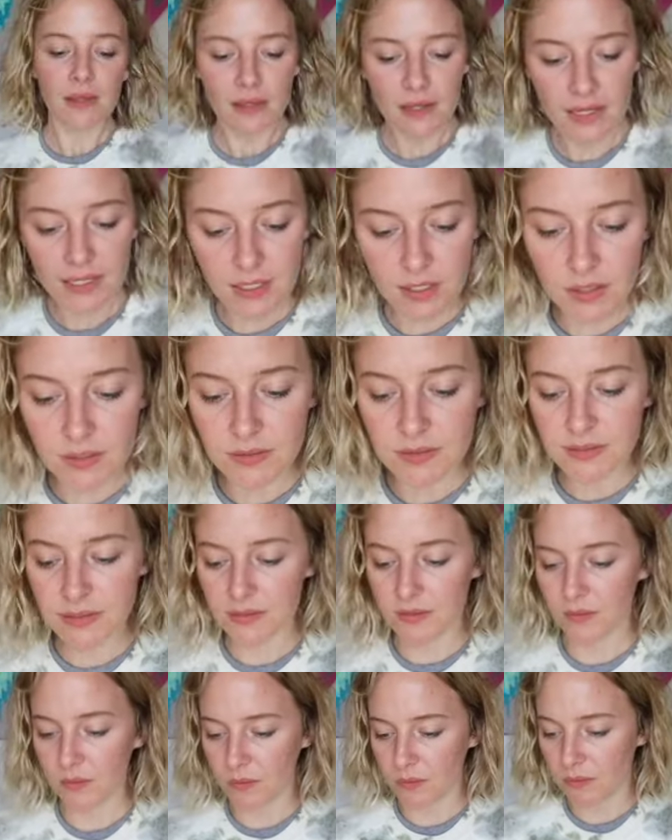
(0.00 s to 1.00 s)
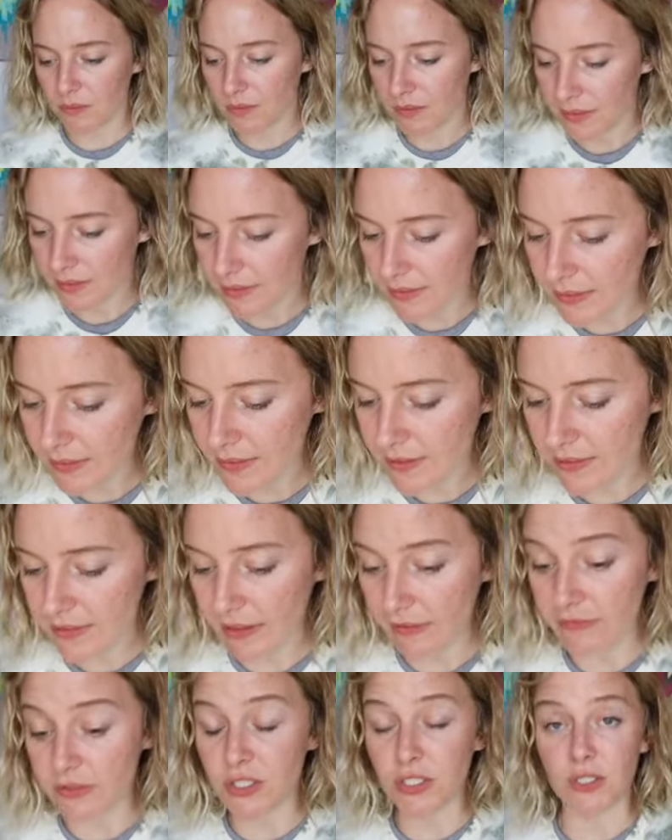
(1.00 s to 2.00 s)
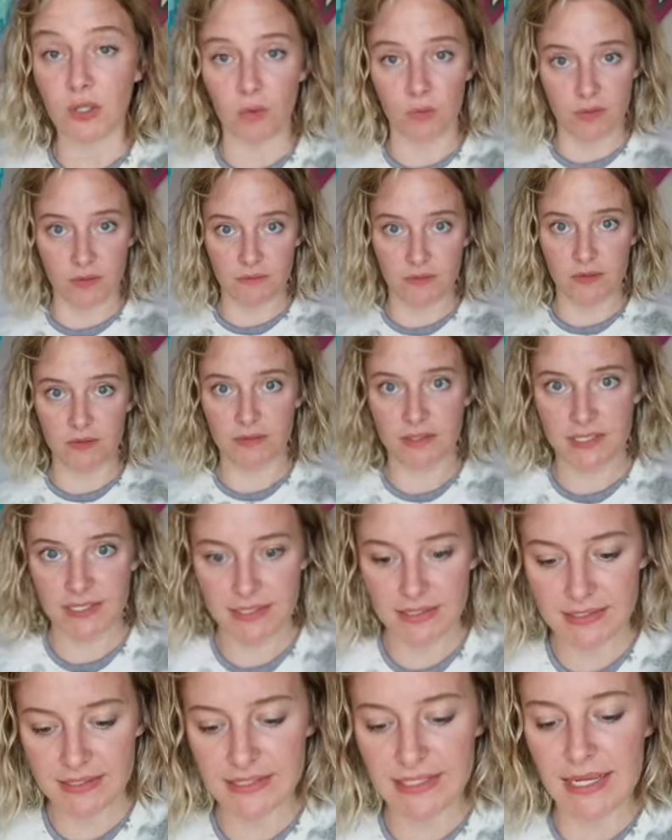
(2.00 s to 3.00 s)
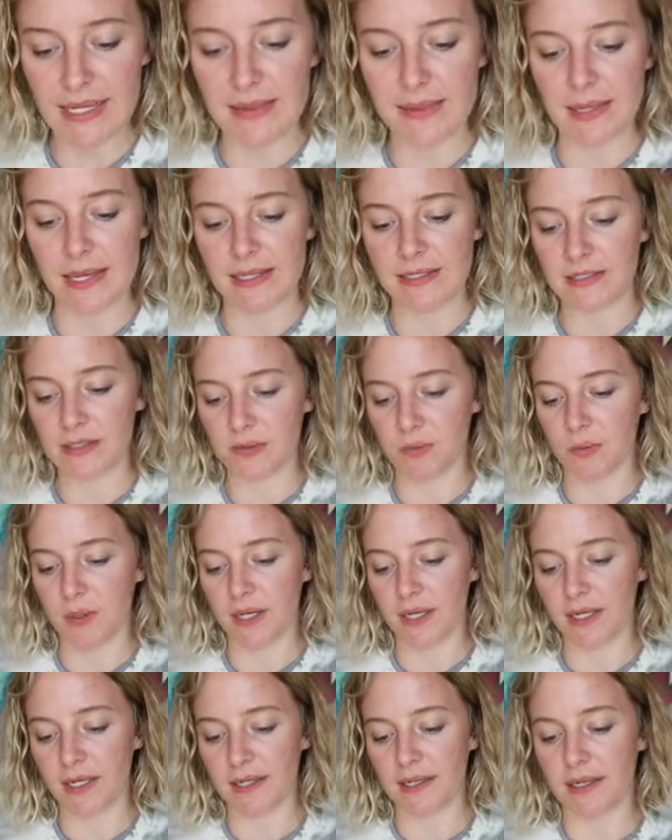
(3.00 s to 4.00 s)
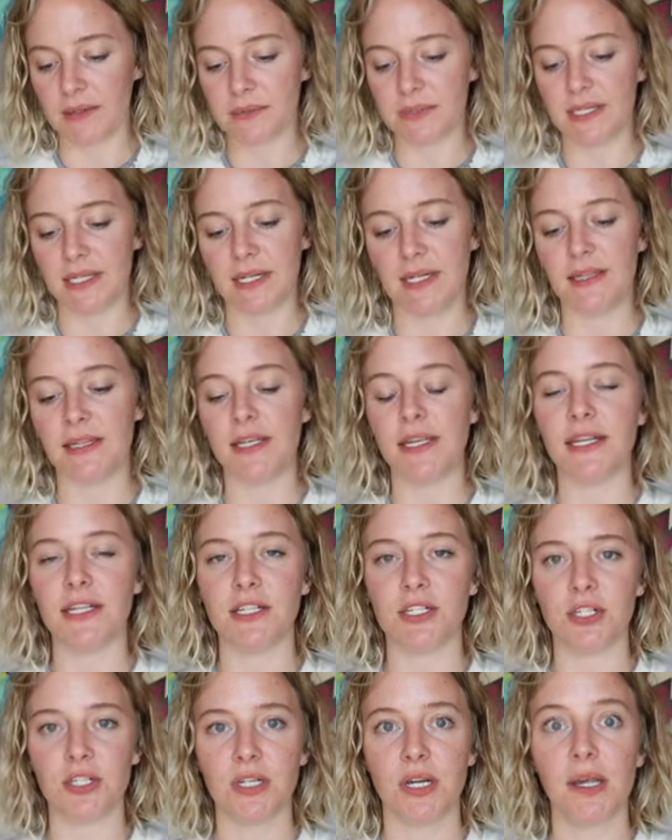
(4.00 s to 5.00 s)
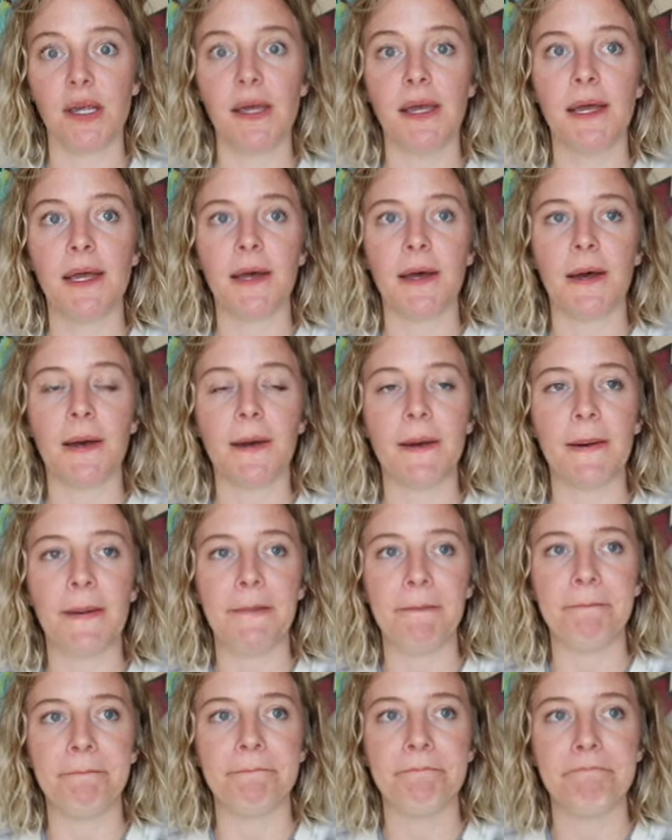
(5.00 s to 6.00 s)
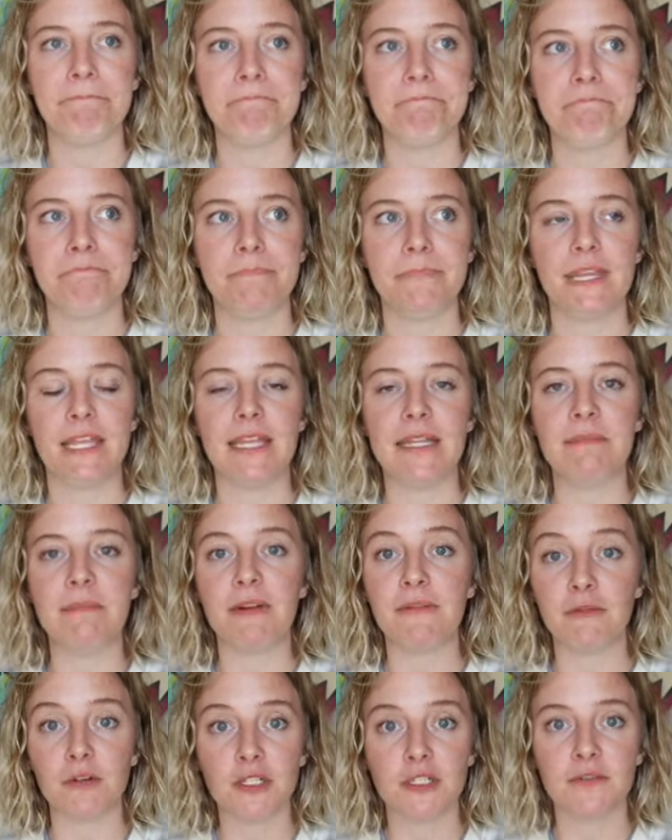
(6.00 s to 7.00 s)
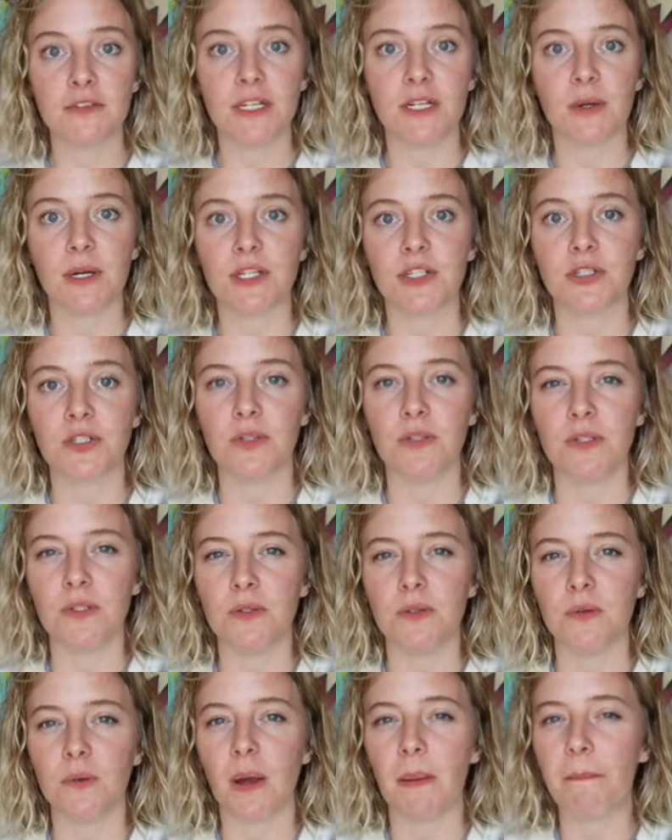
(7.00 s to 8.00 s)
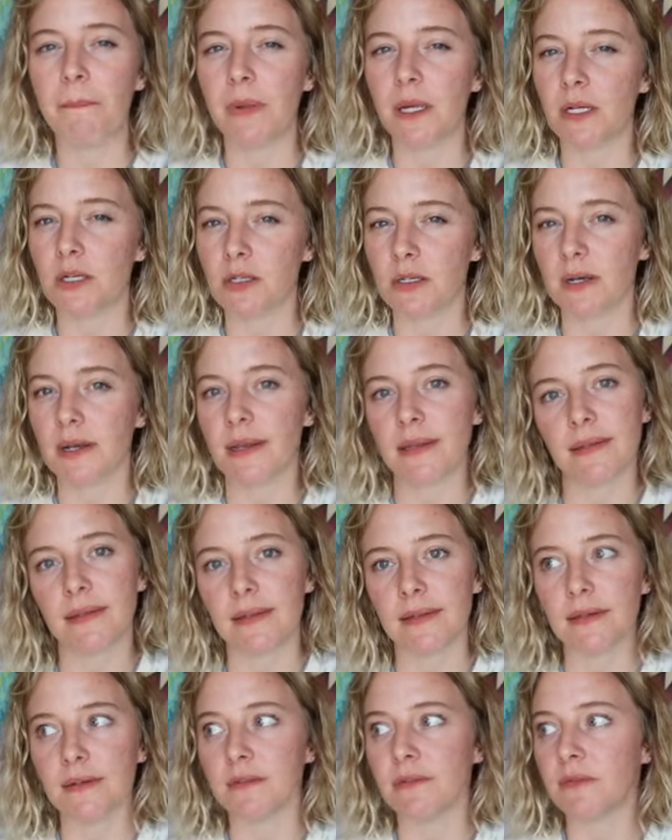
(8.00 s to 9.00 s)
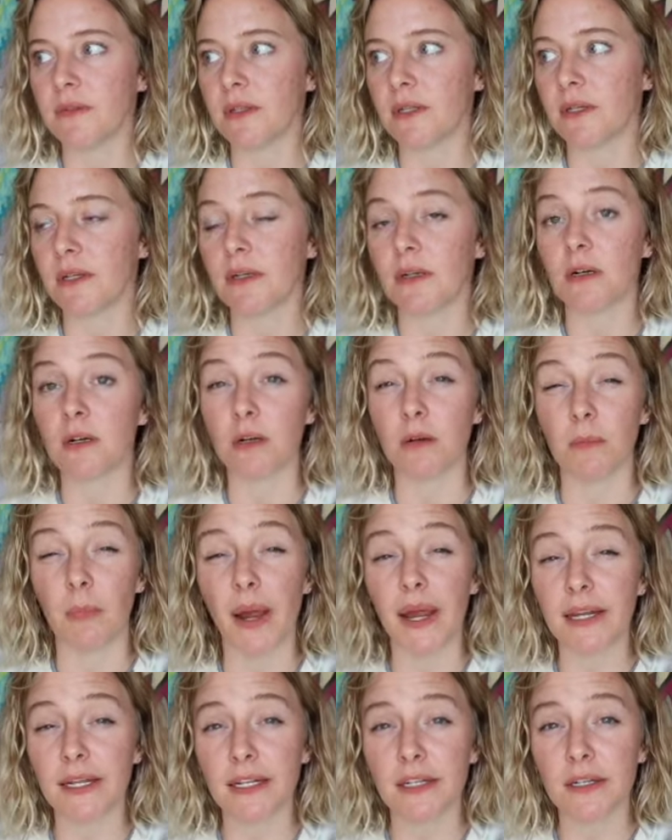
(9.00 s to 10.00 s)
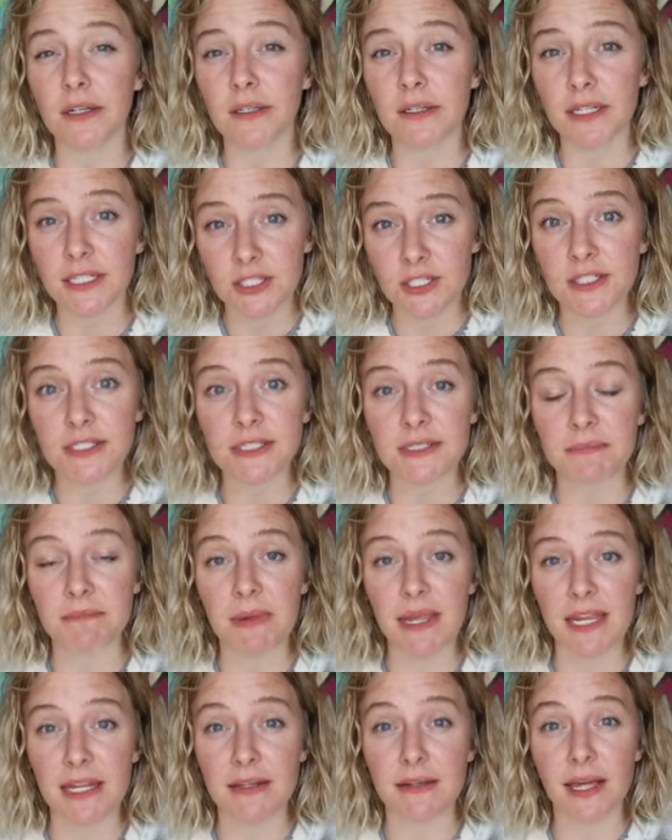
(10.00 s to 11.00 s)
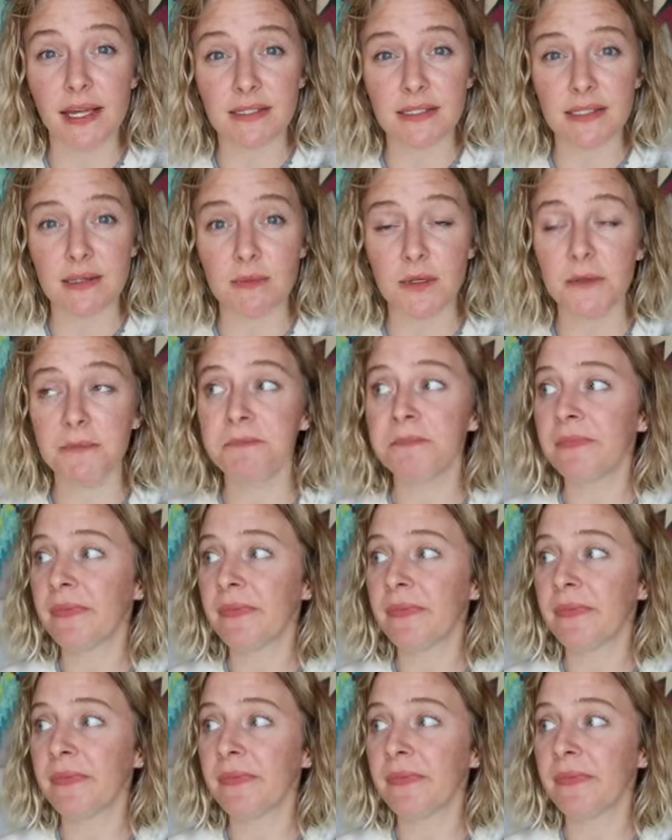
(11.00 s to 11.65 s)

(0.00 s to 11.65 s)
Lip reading: I also have sewn a few things, and that's why I was getting the itch. In my first video, I showed you a picture, I think, of the Hermione doll I just made last summer.